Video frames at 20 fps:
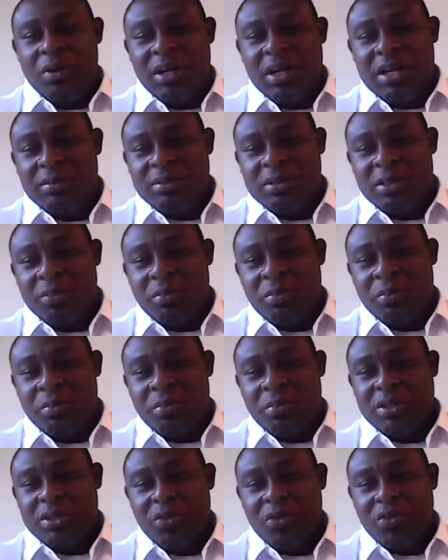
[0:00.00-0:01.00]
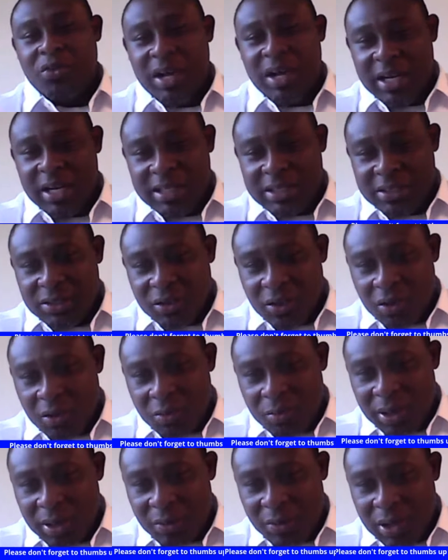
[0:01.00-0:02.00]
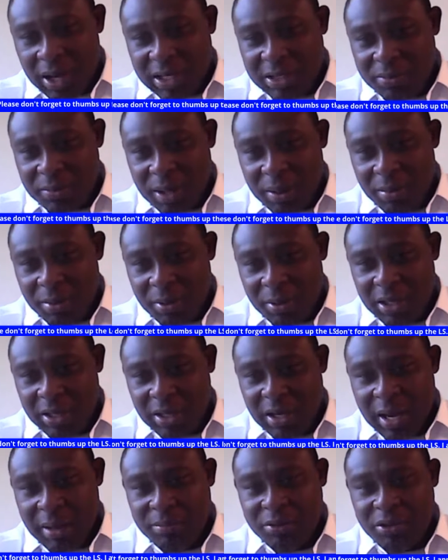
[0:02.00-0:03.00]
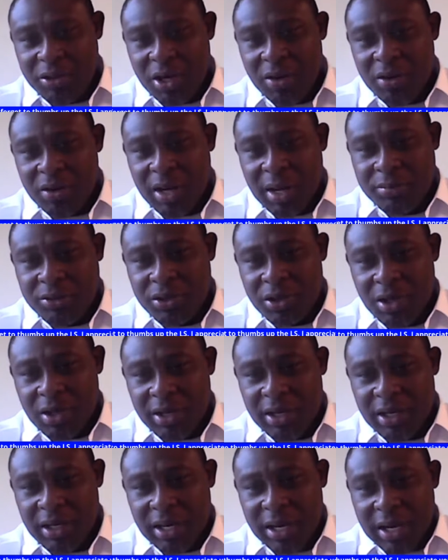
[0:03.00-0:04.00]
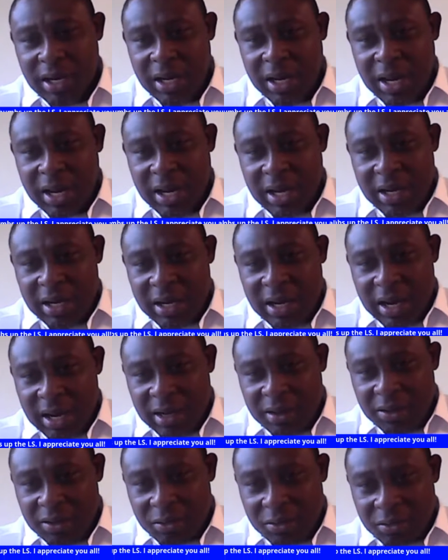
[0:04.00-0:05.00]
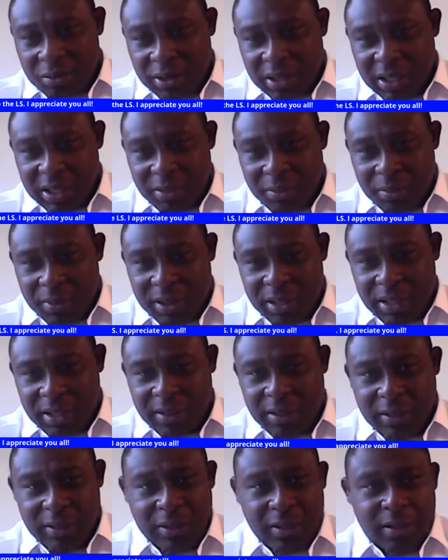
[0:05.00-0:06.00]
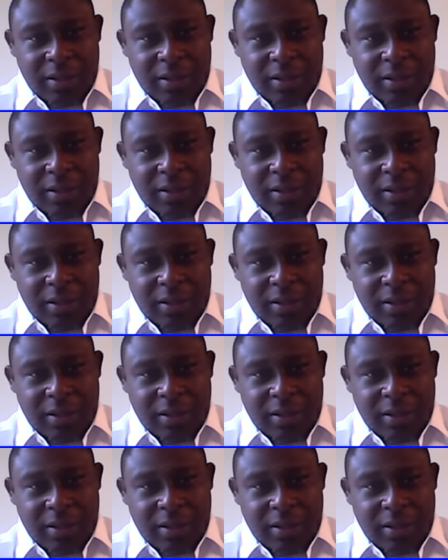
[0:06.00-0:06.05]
When it comes to personal finance, oh man, why is my brother? I'm sorry. Wait a minute.